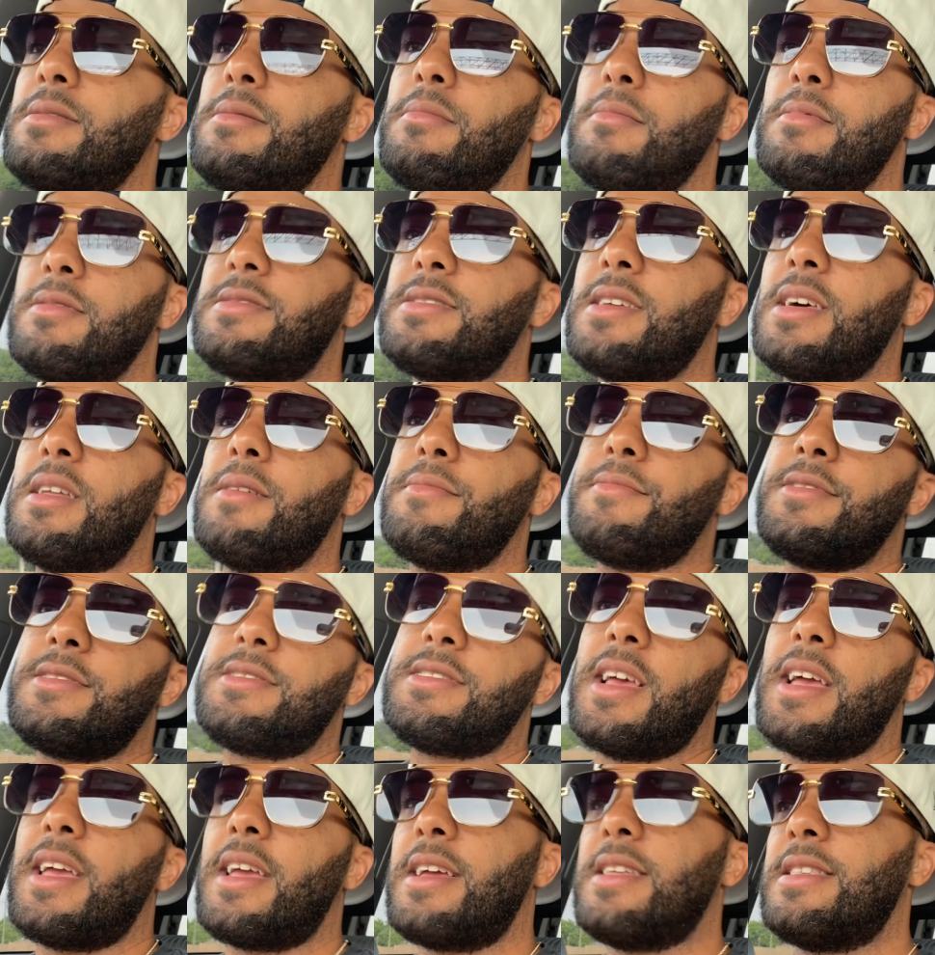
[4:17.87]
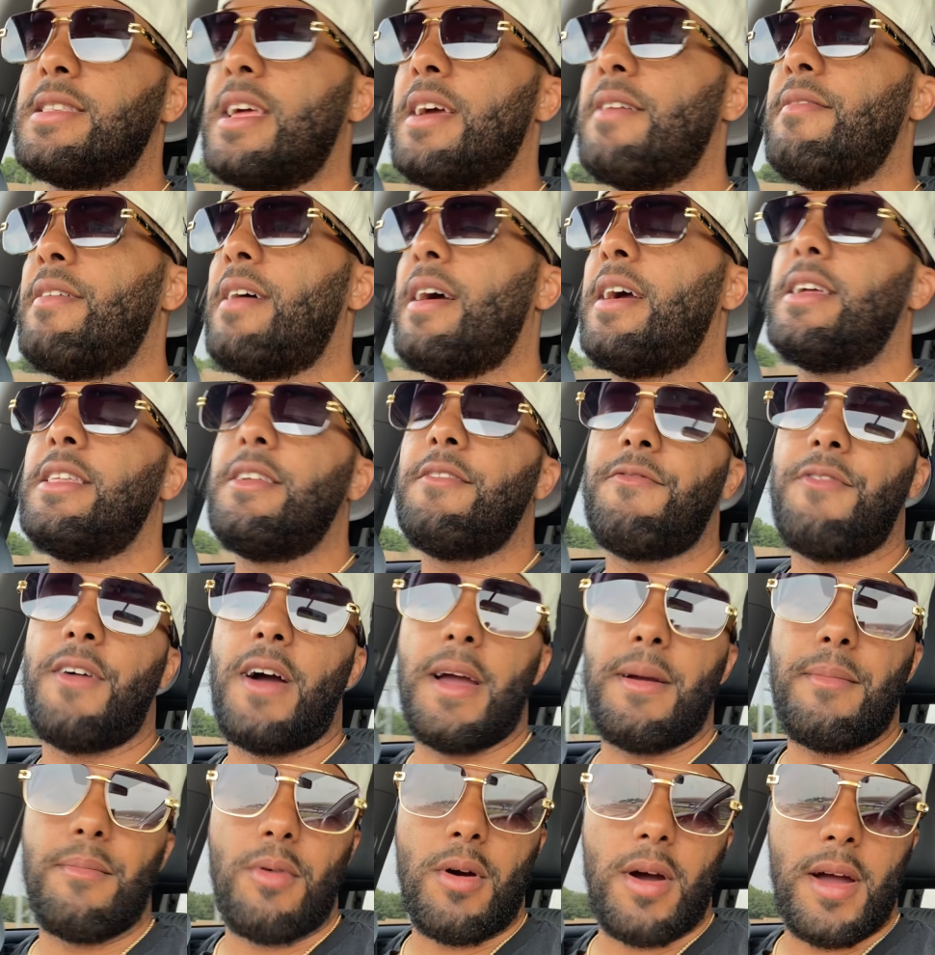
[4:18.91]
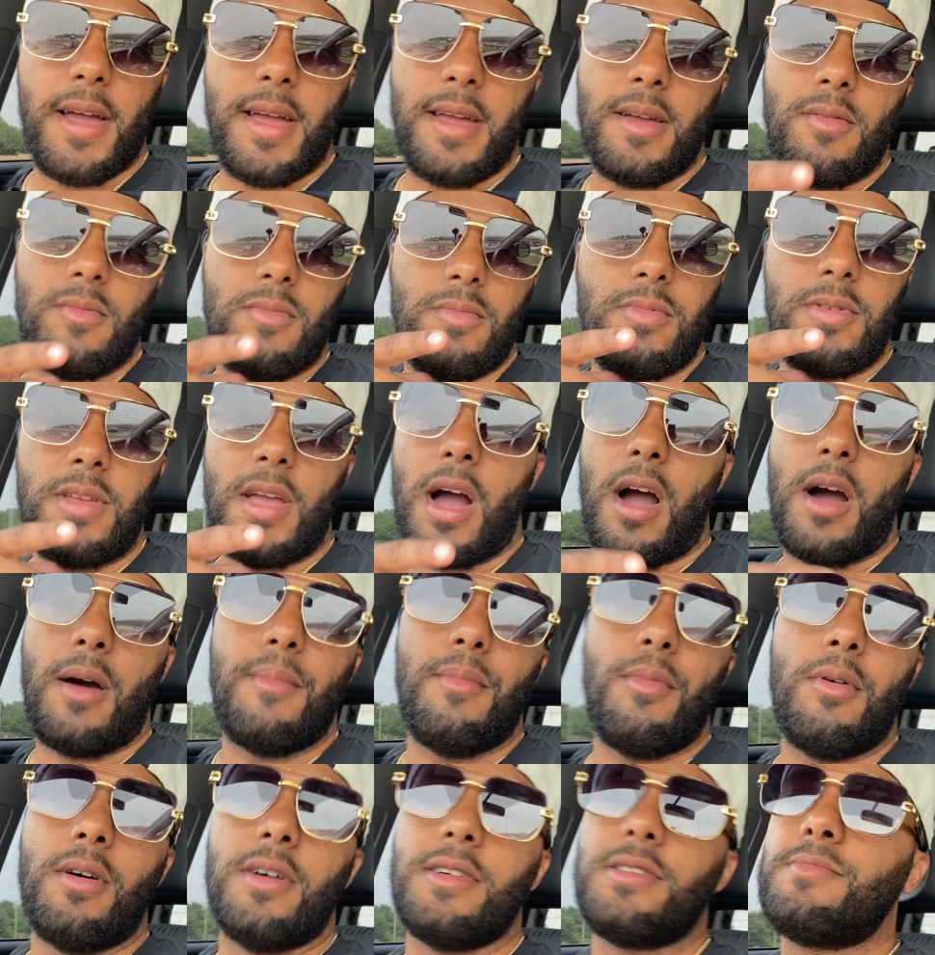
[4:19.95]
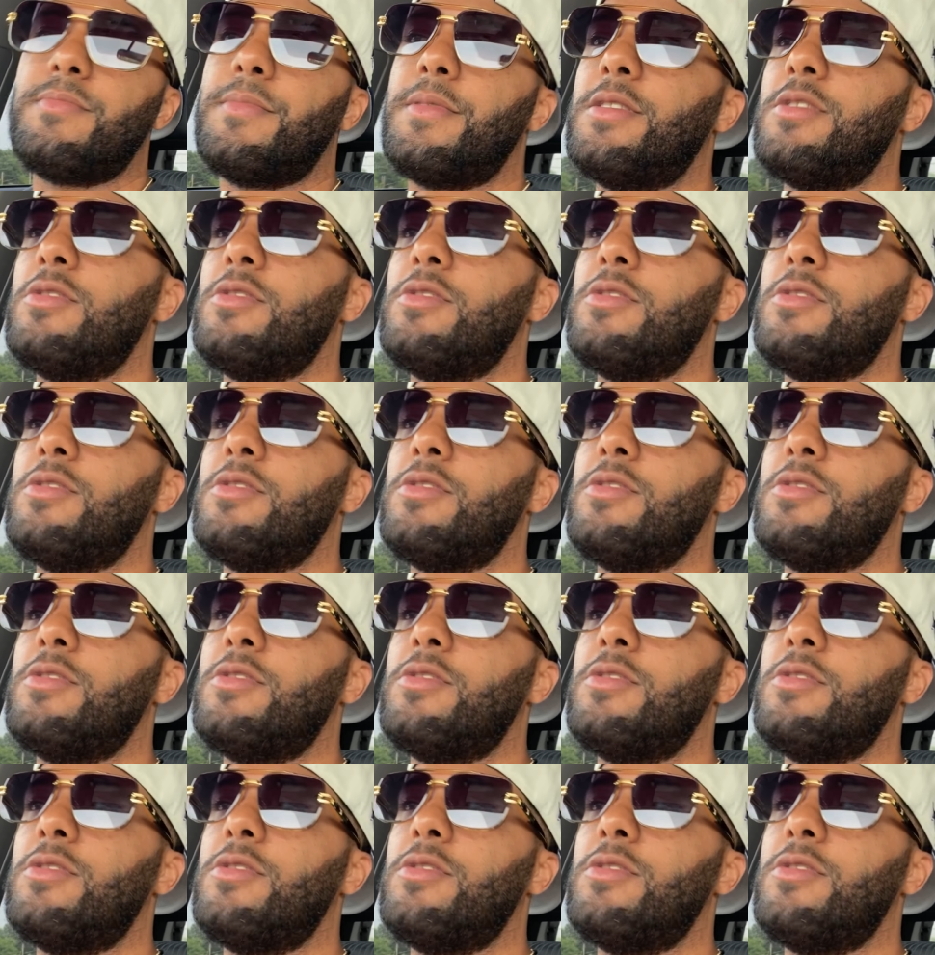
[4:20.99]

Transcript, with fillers: him to set up the Tank and Devin Haney fight, boy, y'all boys be